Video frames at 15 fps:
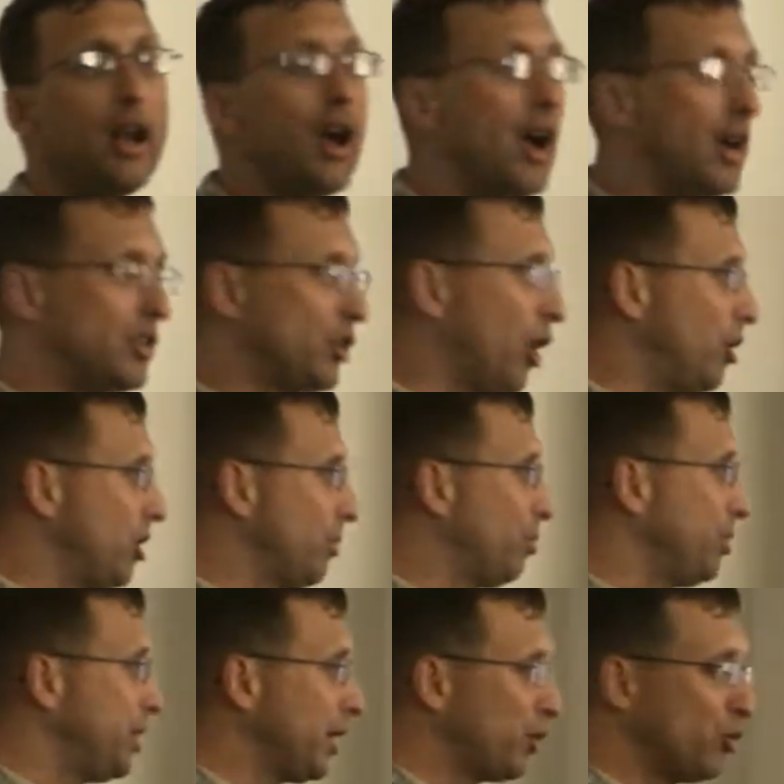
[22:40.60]
Uh, it's hard to
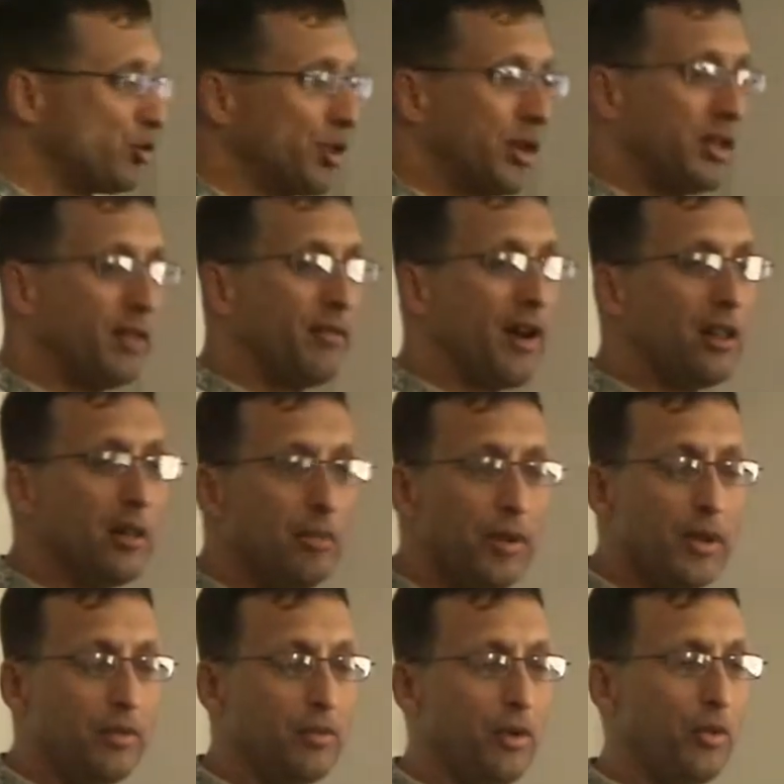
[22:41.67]
predict who's going to develop
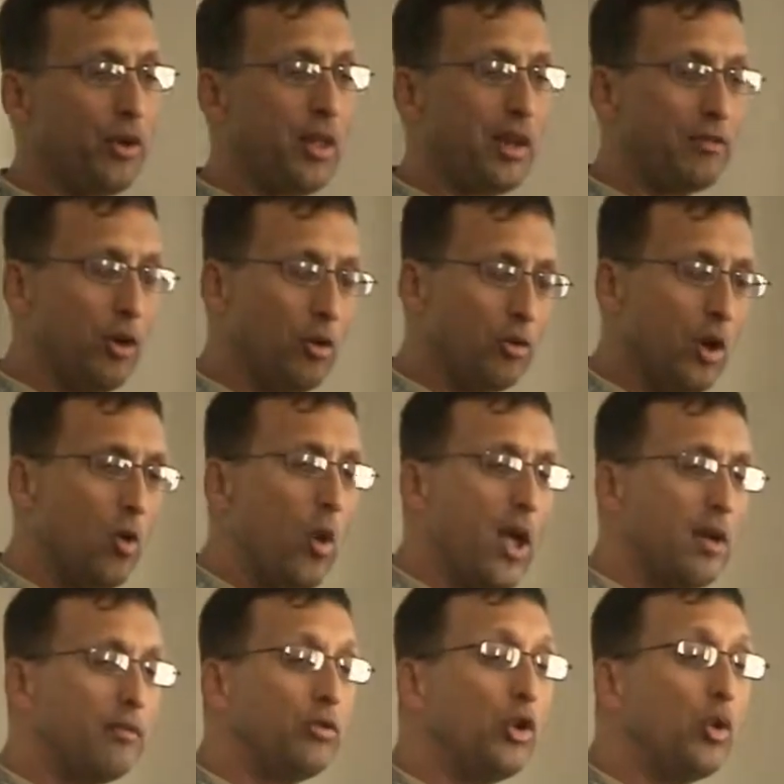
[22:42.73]
it. We really have no, no
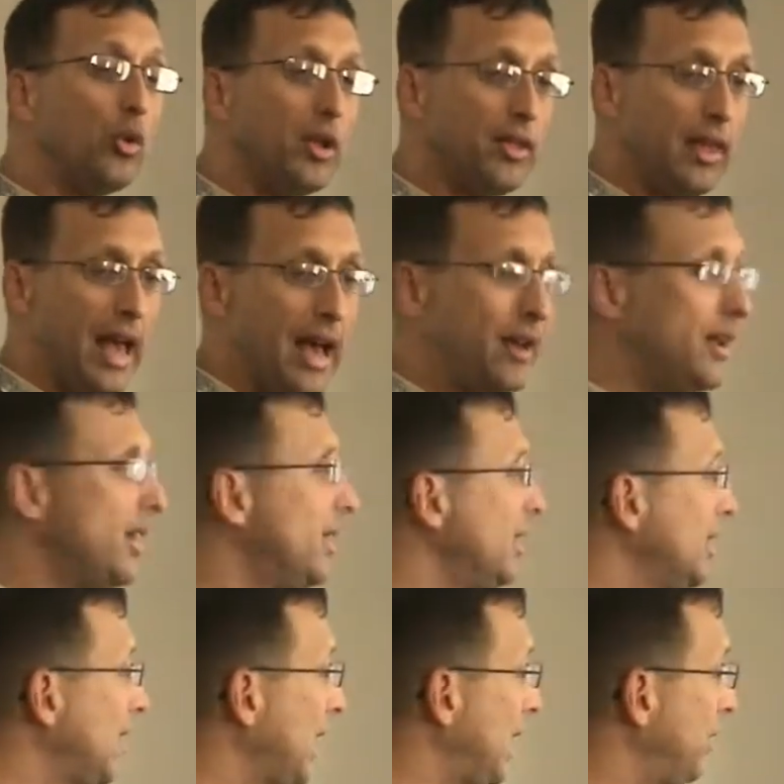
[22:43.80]
way of doing that.
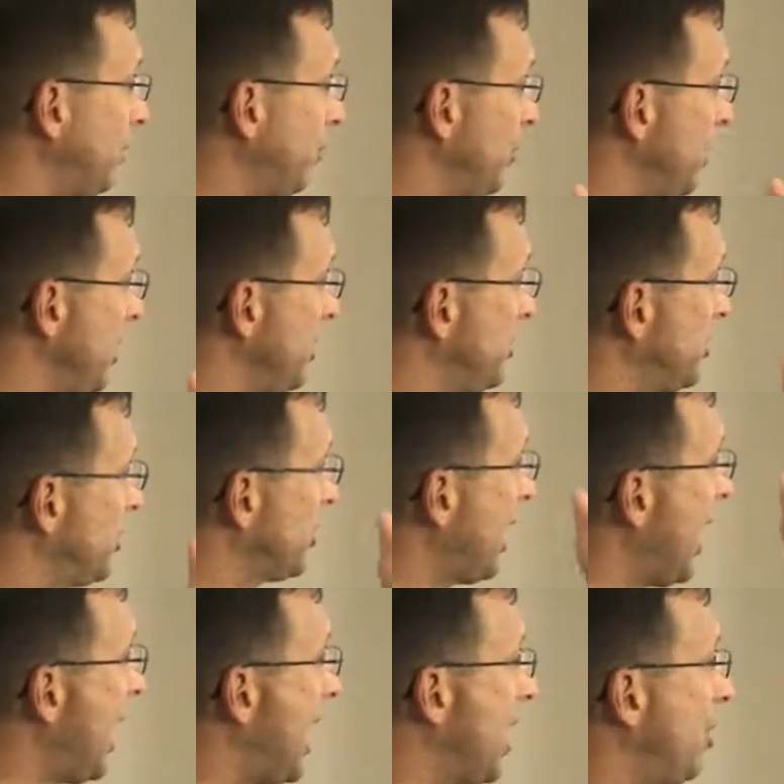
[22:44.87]
And for these
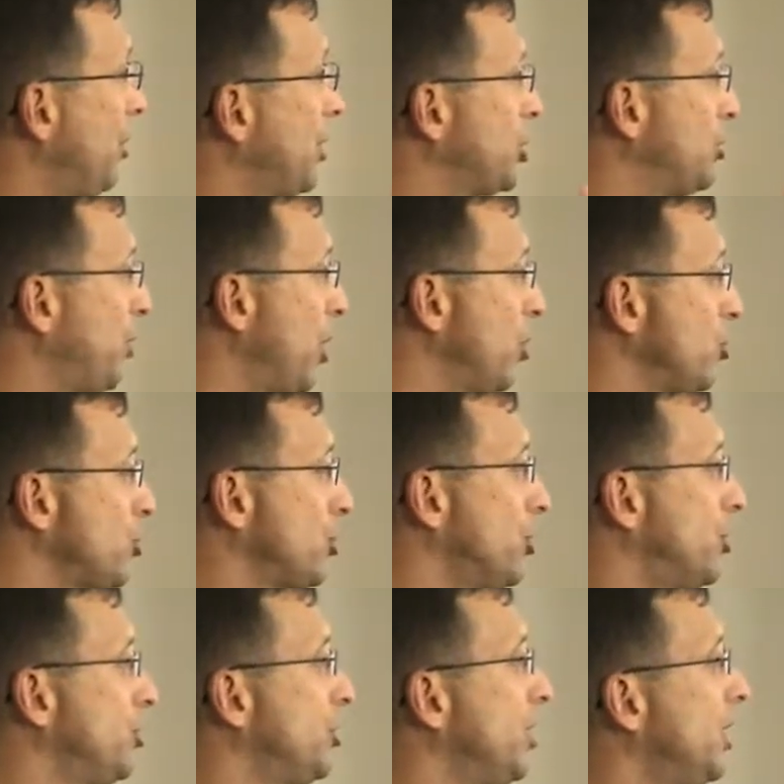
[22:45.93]
higher
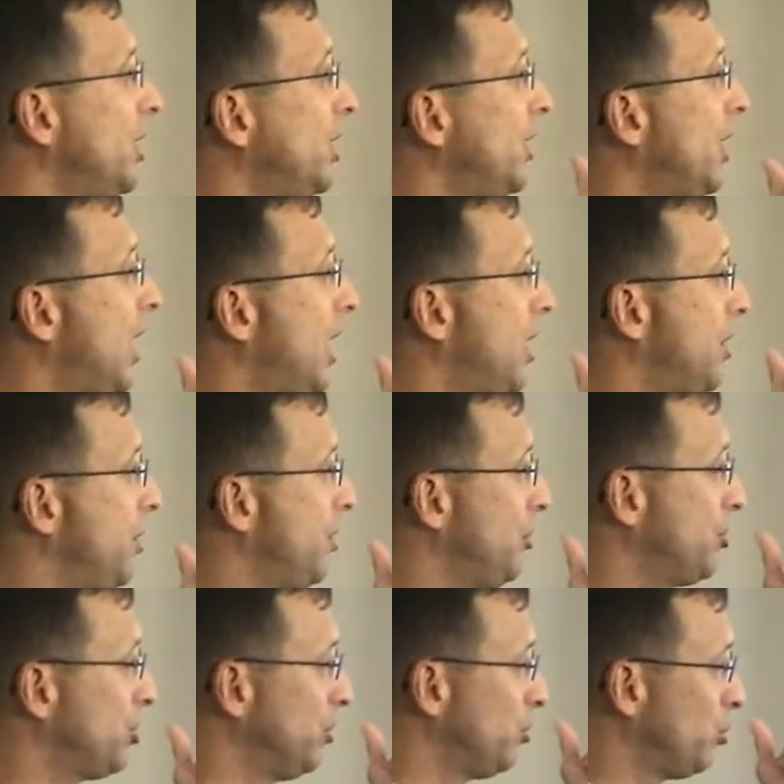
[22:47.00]
exposures, uh,
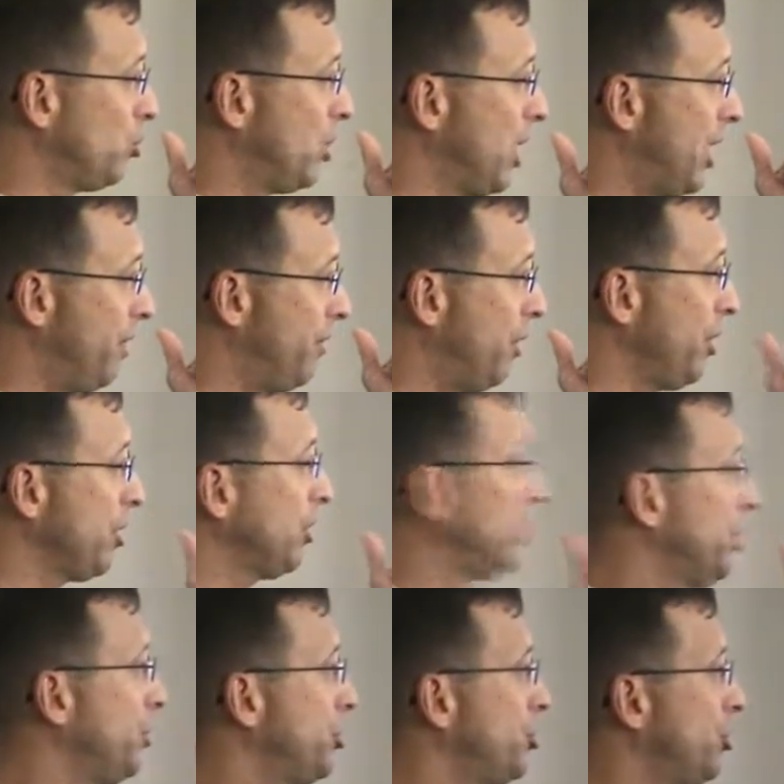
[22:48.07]
there's some uh, very good
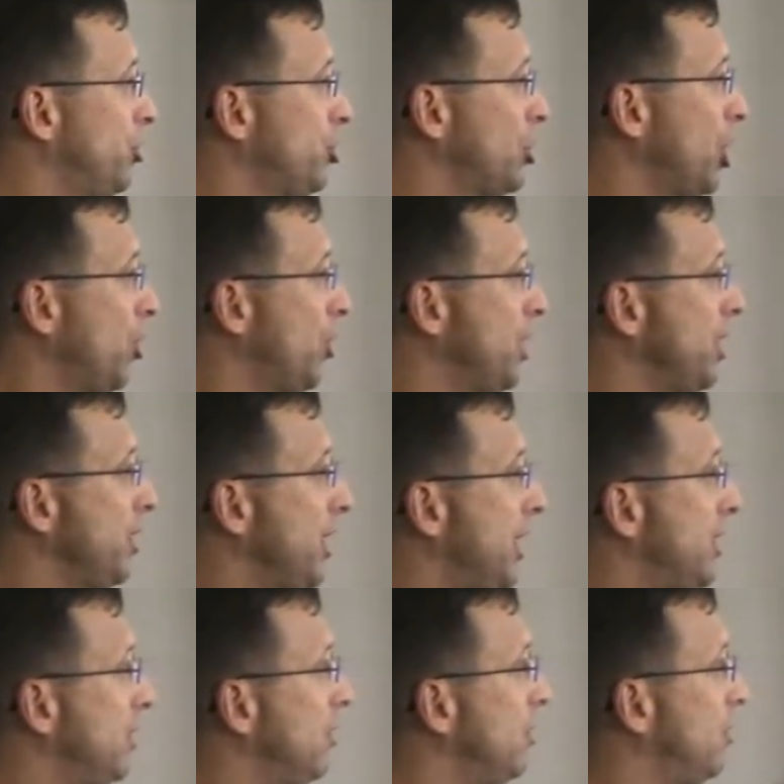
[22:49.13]
literature showing
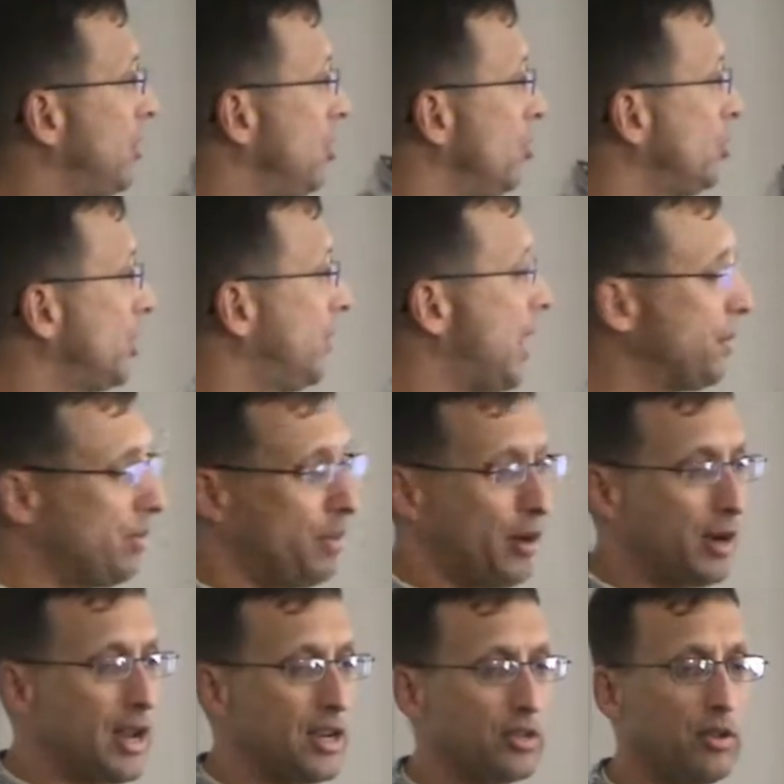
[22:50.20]
that the use of
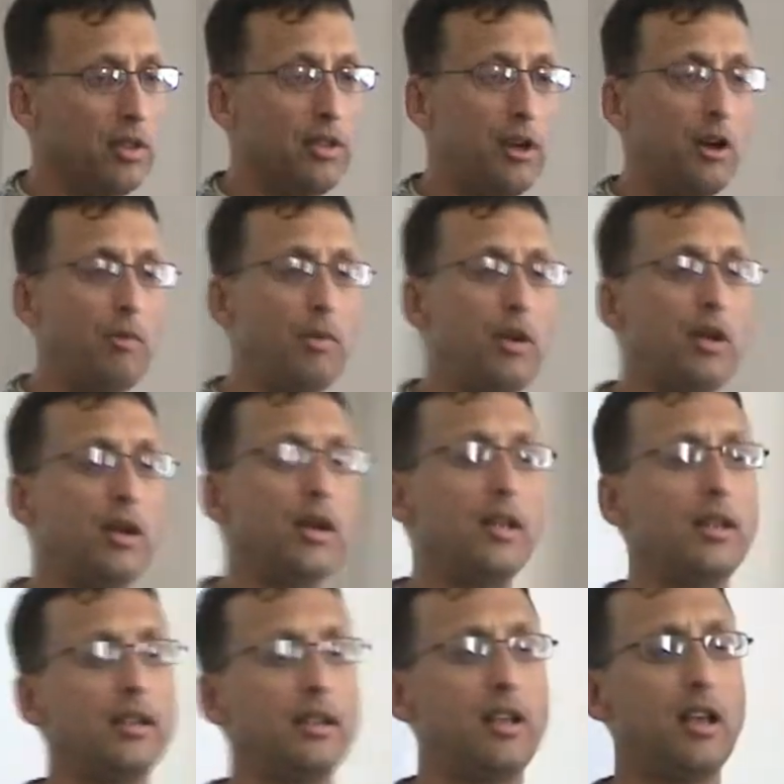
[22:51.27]
hyperbaric oxygen therapy
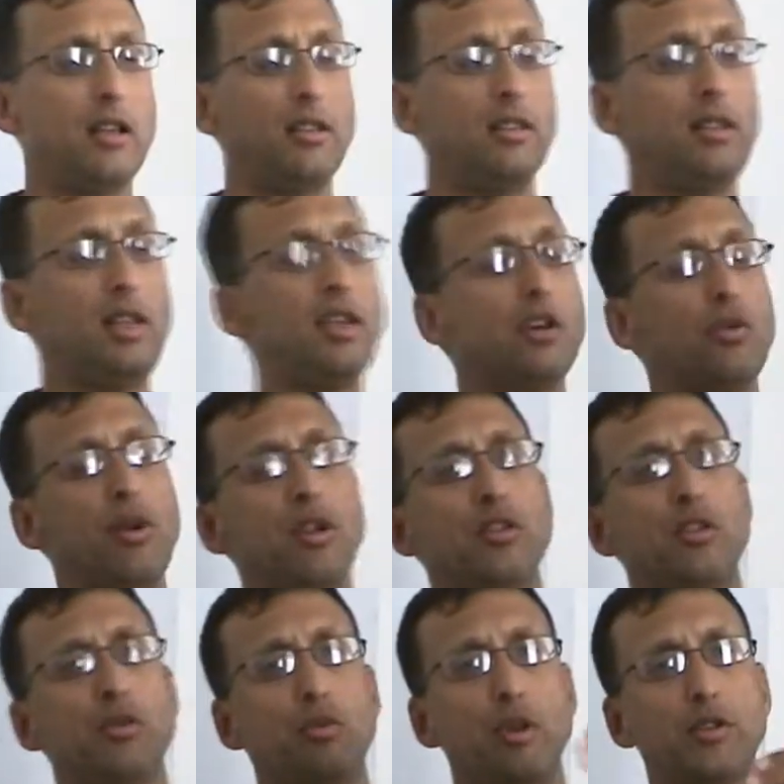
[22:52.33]
can decrease
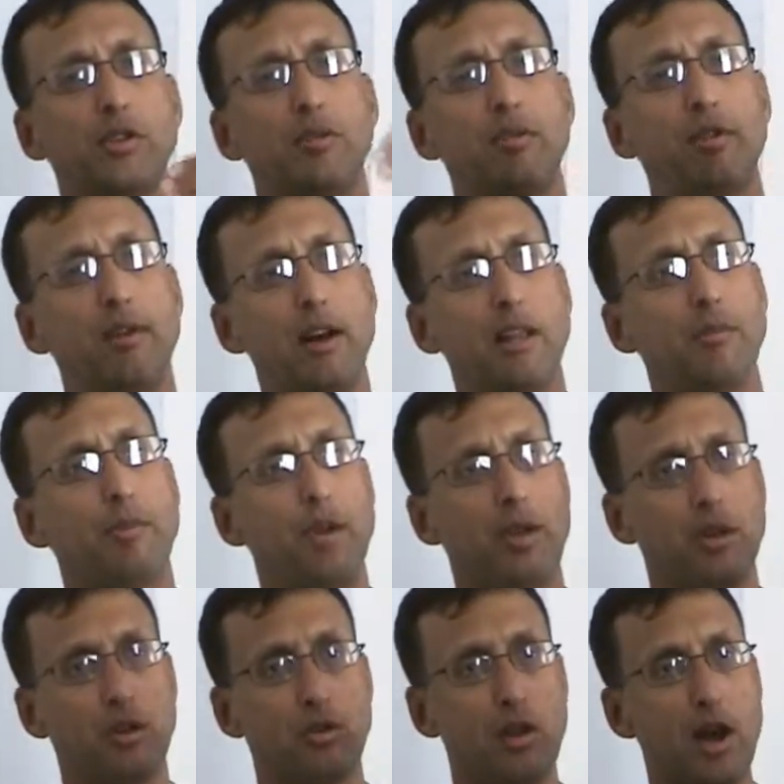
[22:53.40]
the risk of
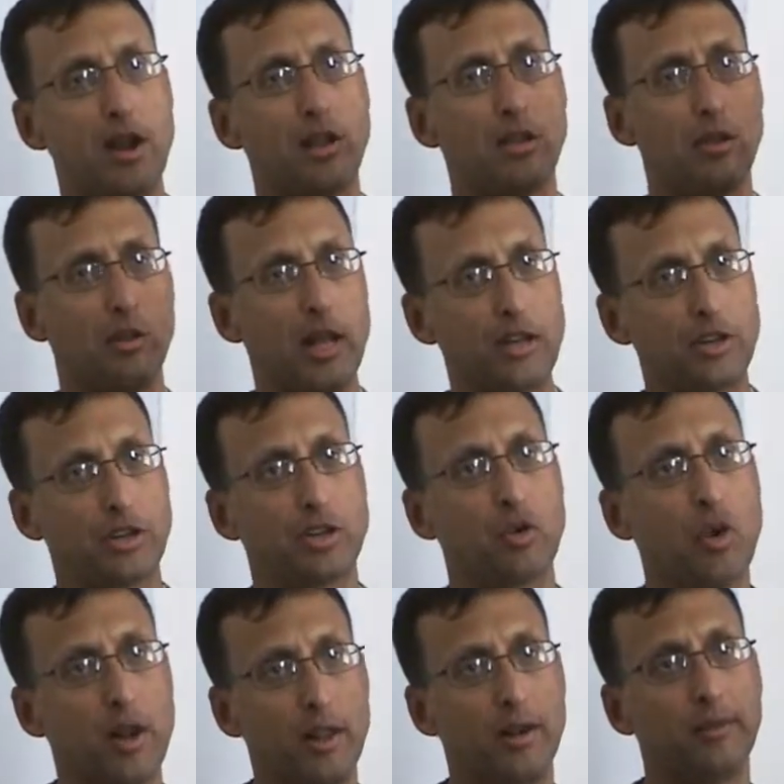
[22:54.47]
developing chronic neurologic
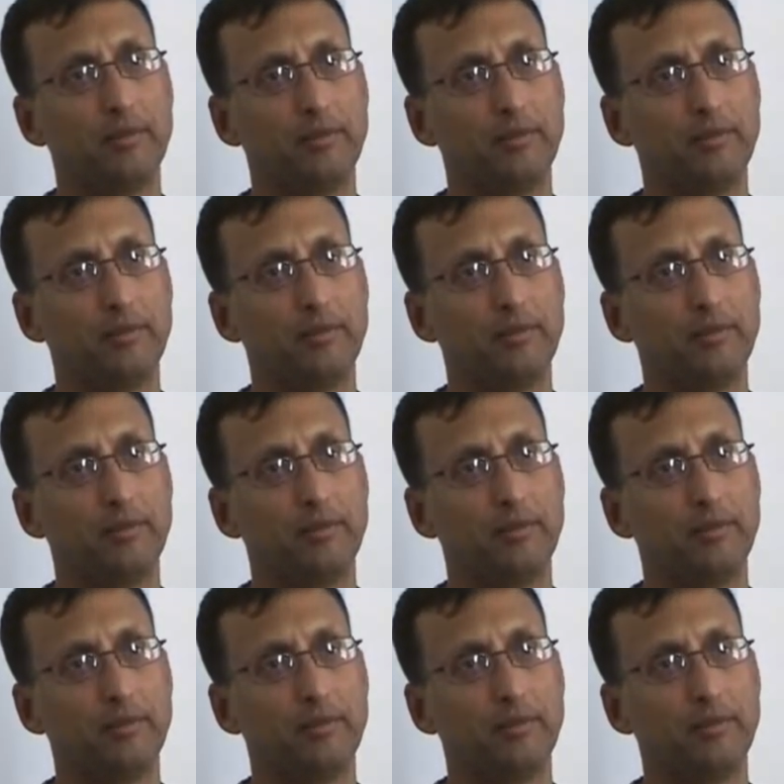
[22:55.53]
sequelae.